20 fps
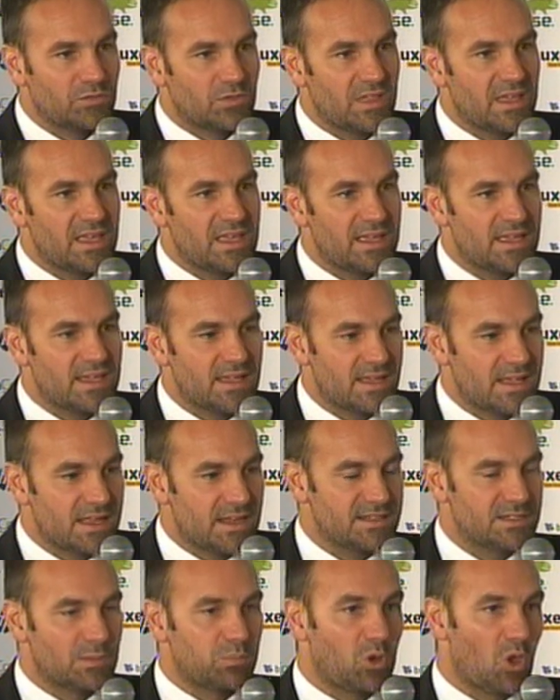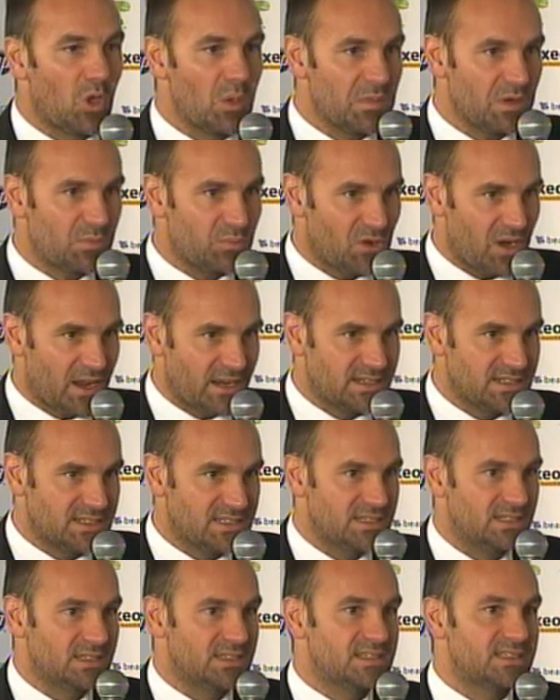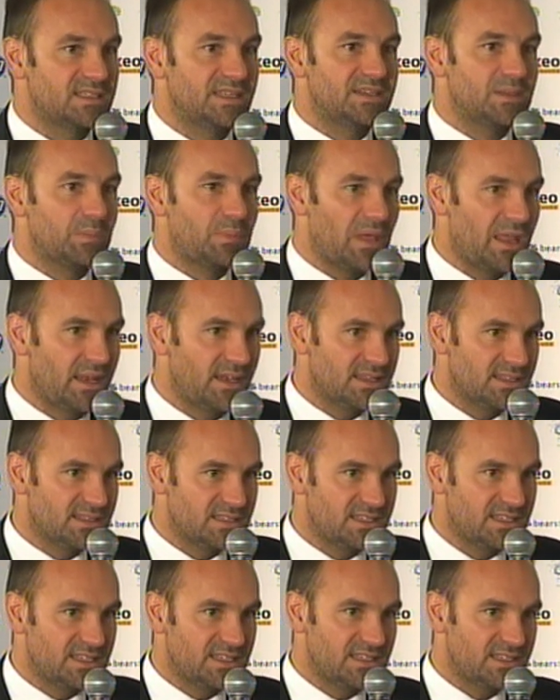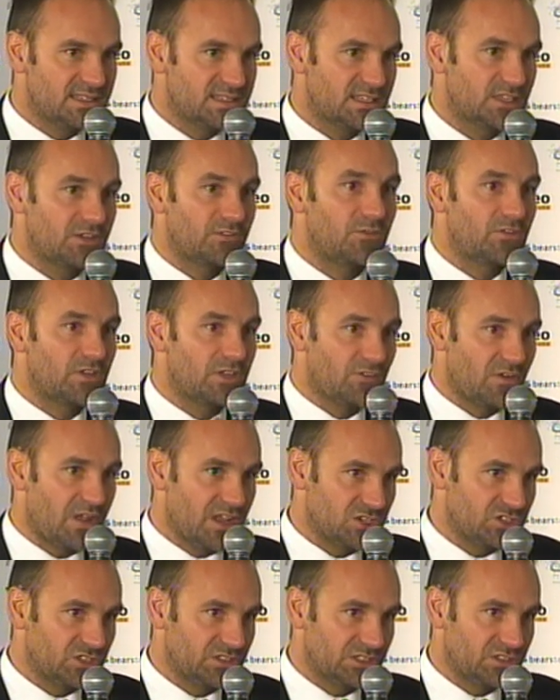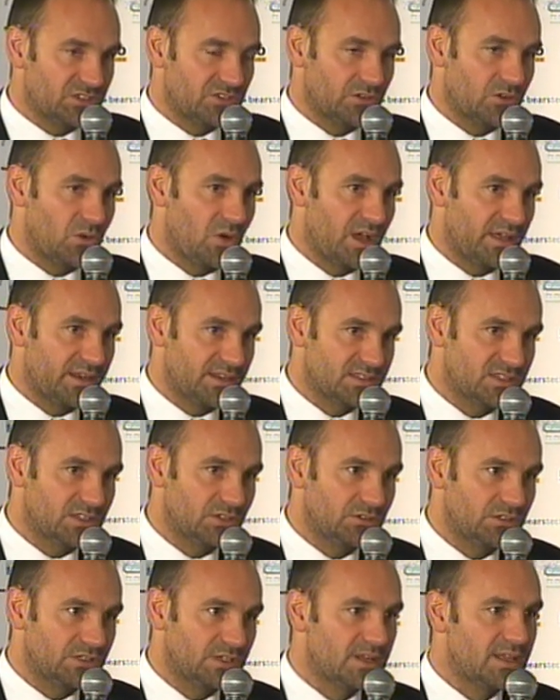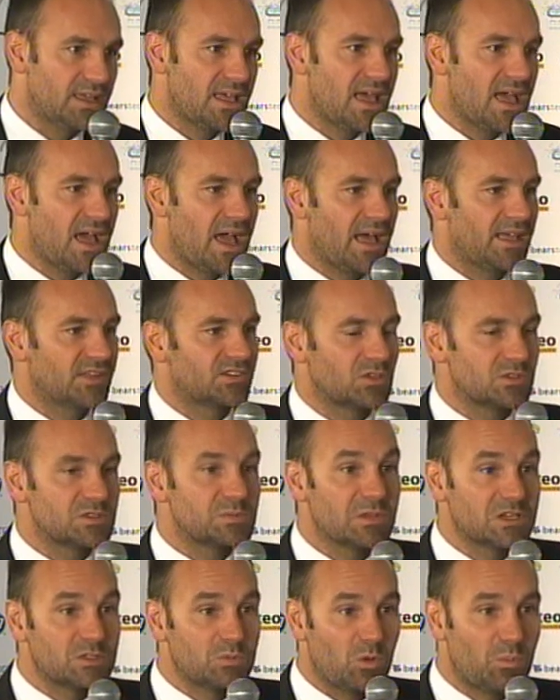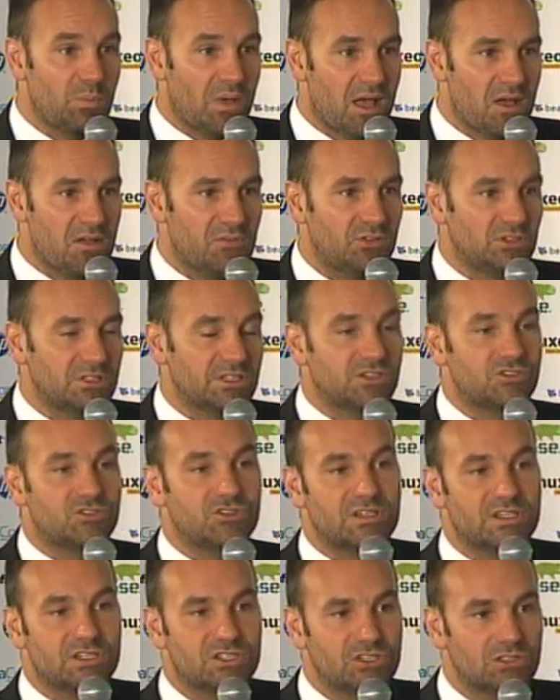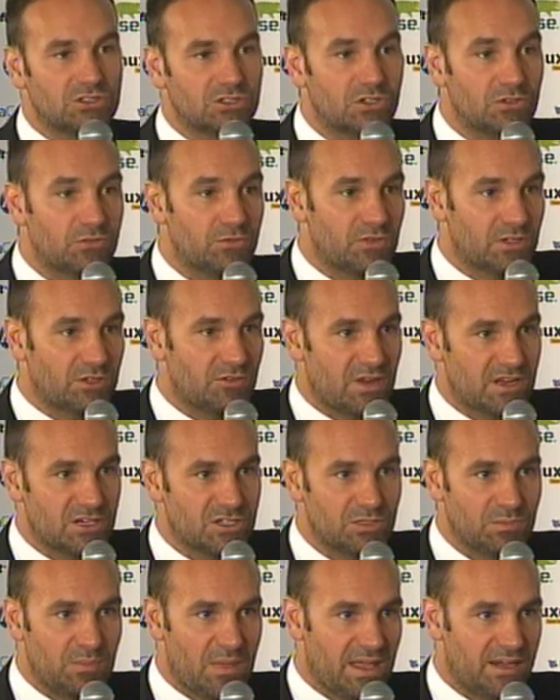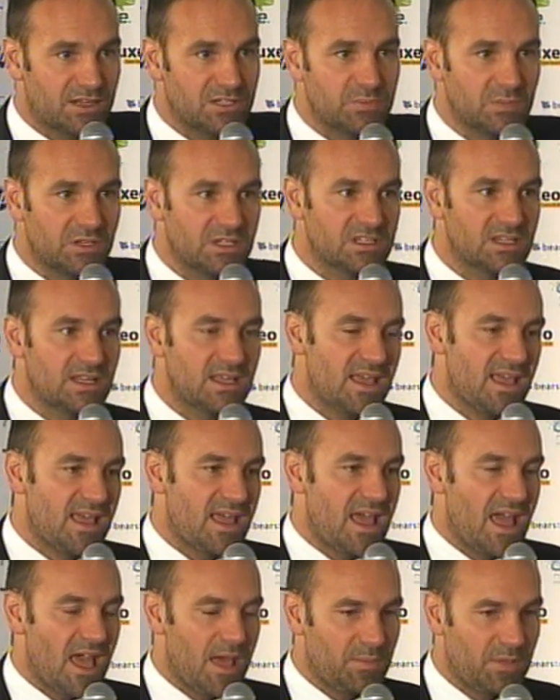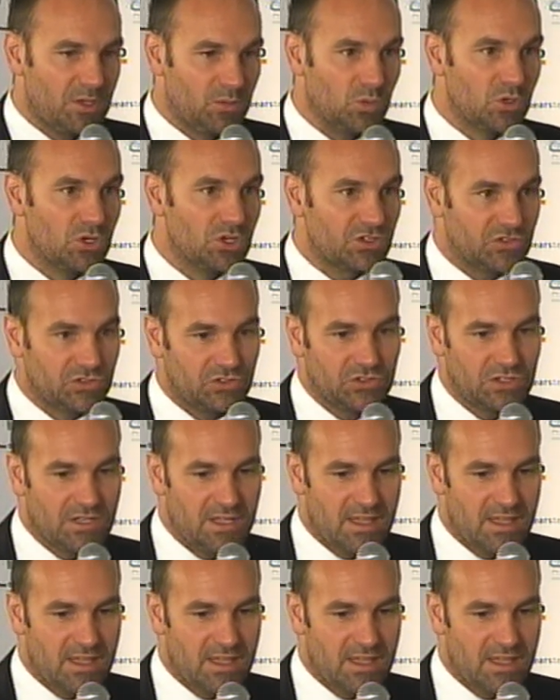the deployment practices, the dependencies, configuration that's required, and so on. So it's much more powerful than traditional configuration management. It works